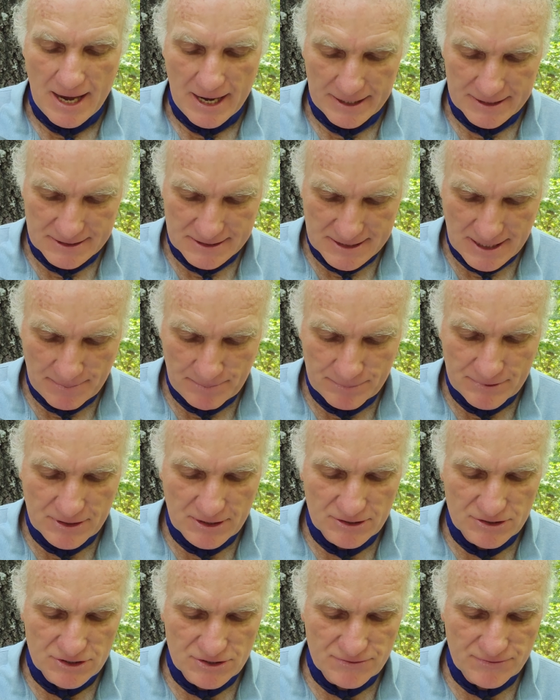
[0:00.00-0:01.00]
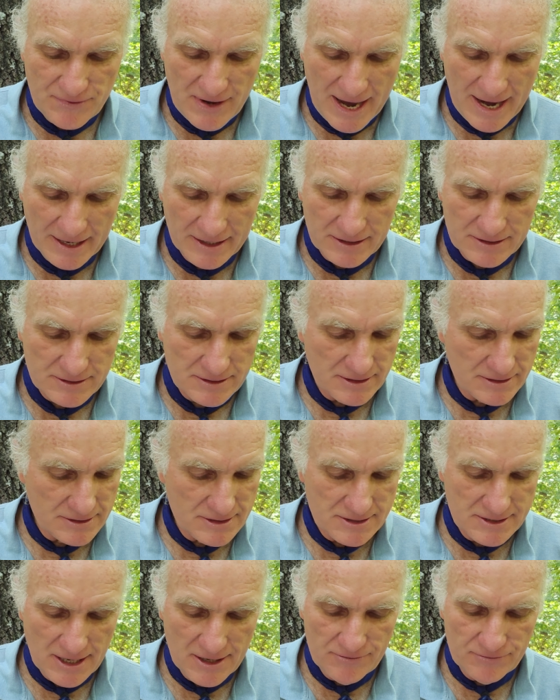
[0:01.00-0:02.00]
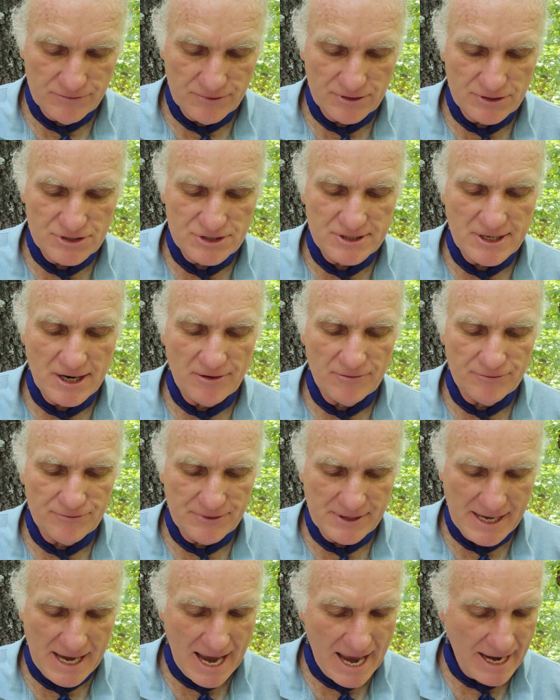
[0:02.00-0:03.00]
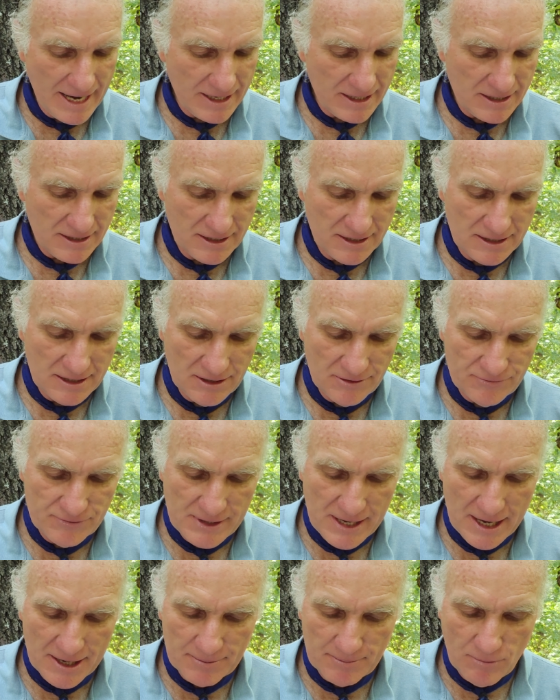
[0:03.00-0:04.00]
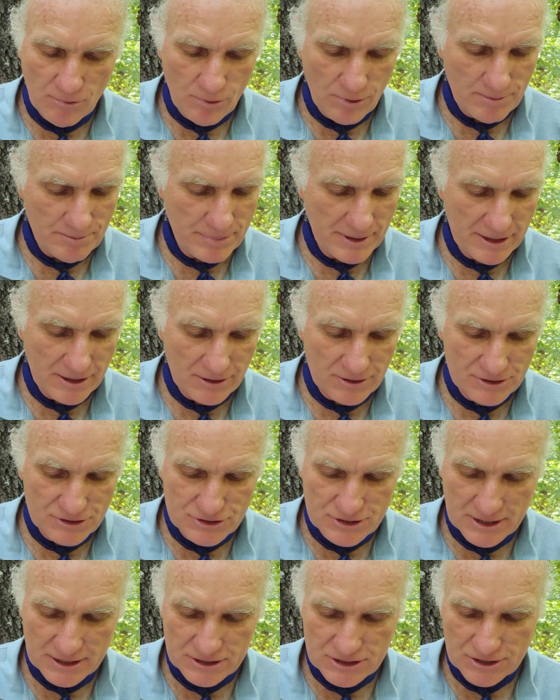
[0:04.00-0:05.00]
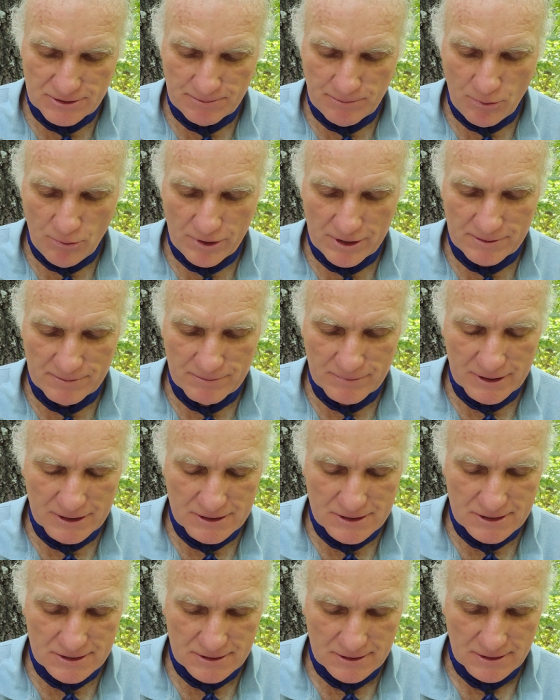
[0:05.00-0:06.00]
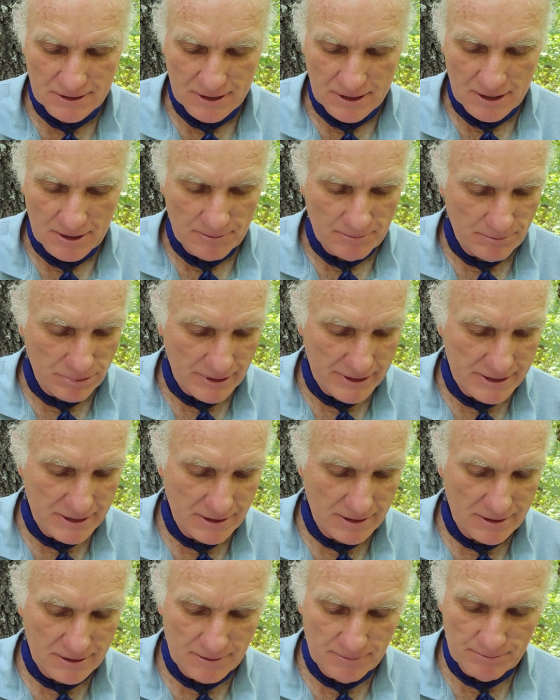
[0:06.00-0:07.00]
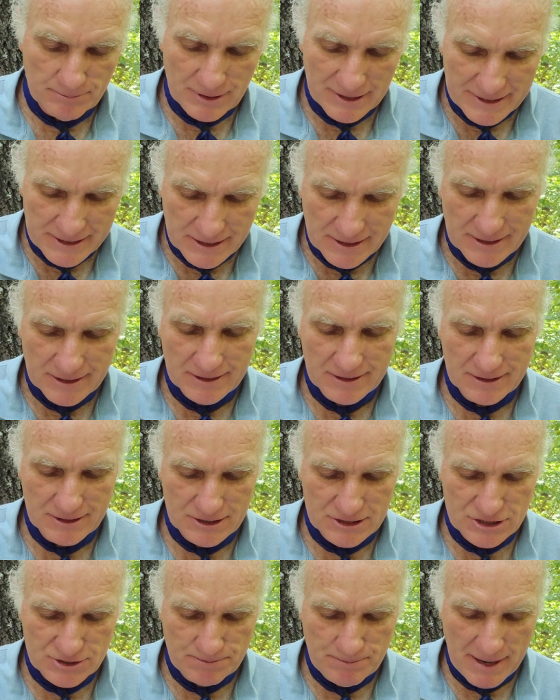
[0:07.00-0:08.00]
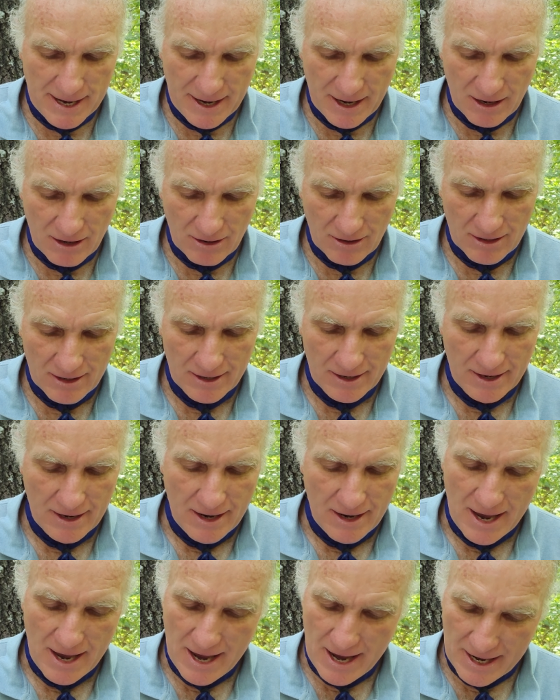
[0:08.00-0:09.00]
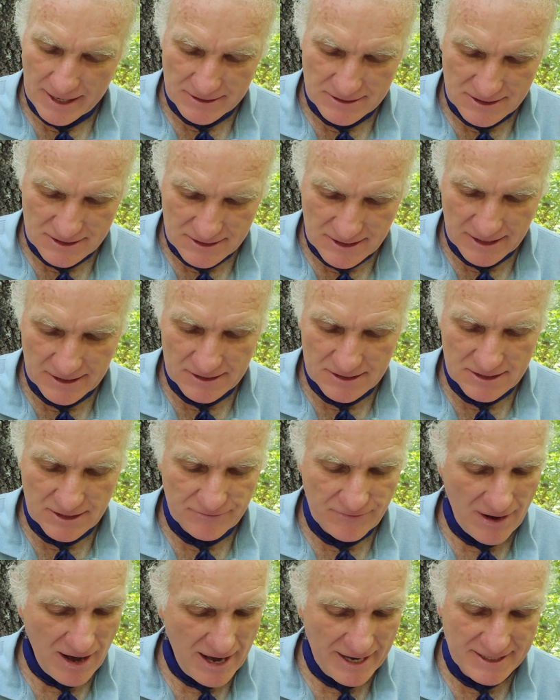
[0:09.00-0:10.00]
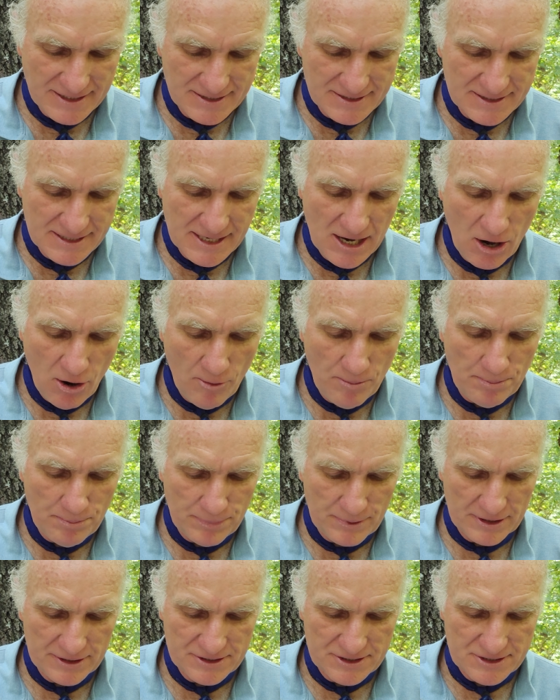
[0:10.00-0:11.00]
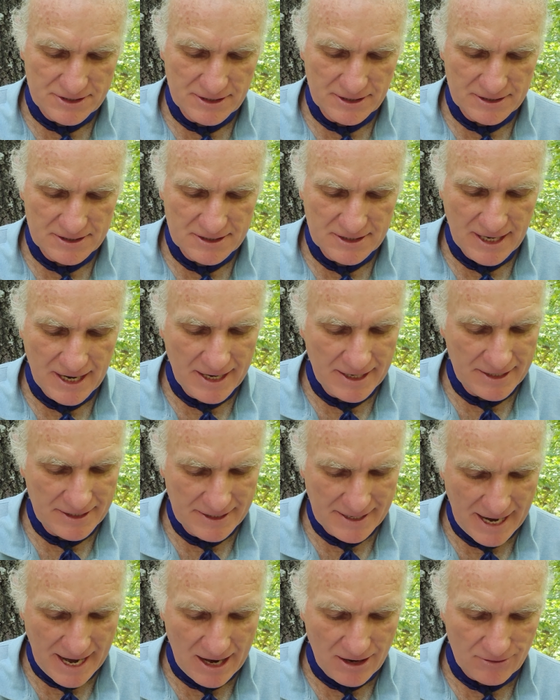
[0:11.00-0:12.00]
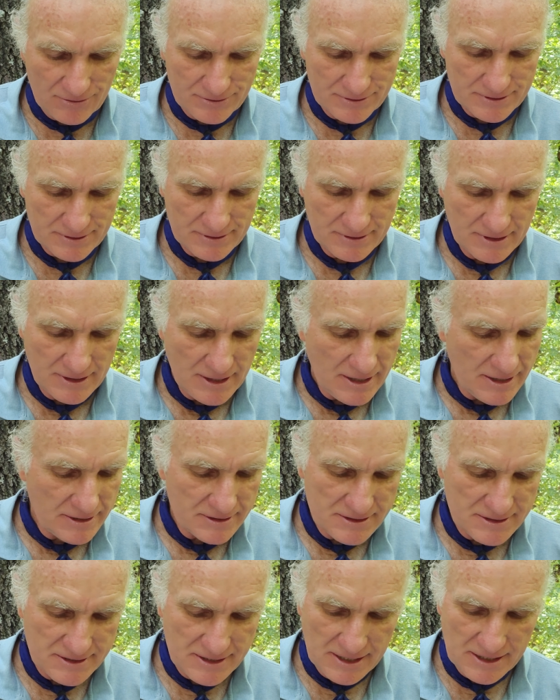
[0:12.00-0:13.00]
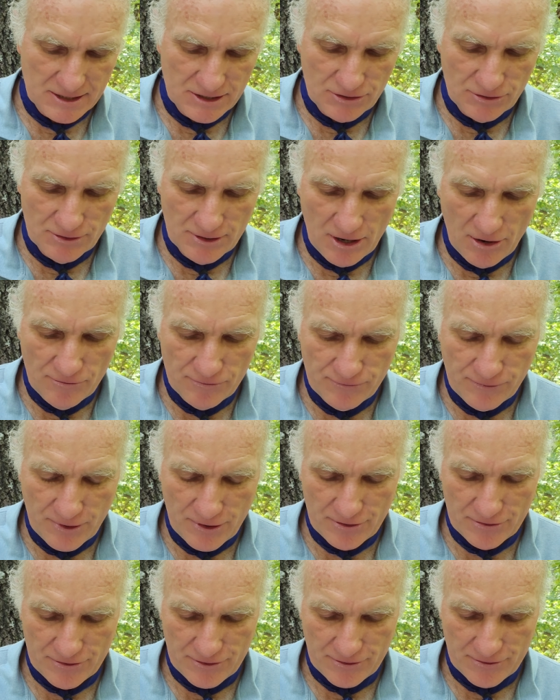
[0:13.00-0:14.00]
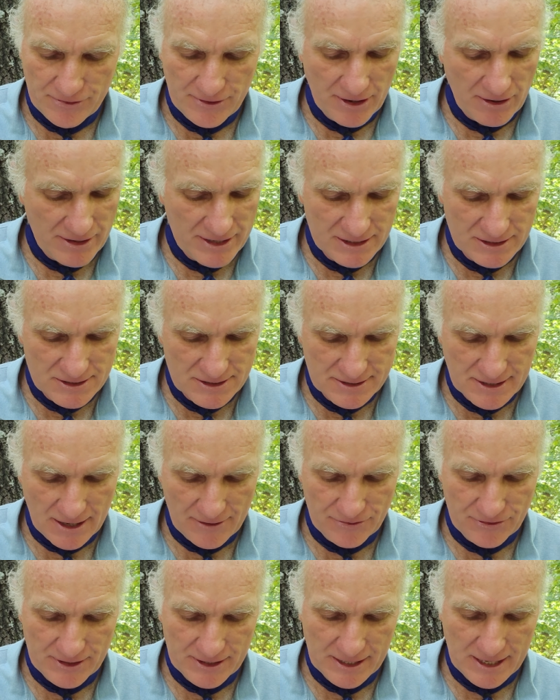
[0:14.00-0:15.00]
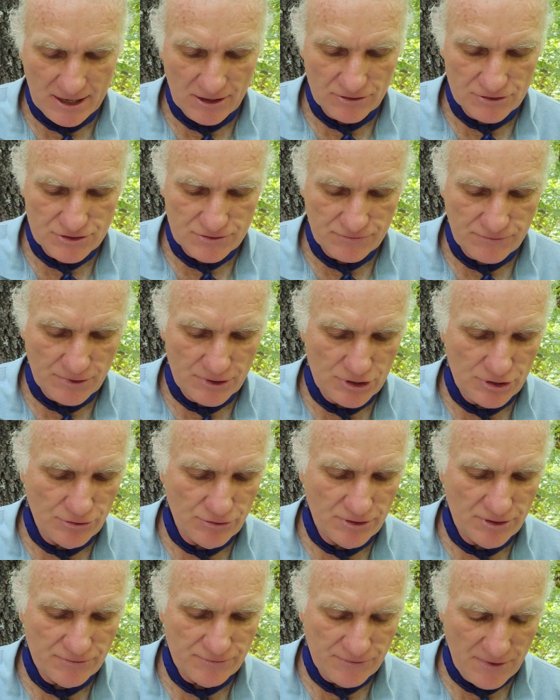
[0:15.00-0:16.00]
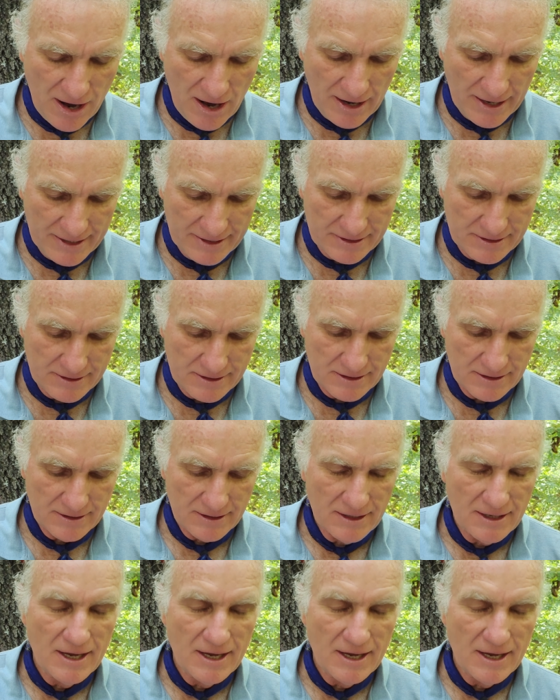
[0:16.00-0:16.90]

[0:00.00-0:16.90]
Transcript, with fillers: Accept this fact and save yourself the agony of yet more bitter disappointments, bleak, bleak despair, and sense of icy hopelessness and doubt. Seek you no further. There is nothing else for you to find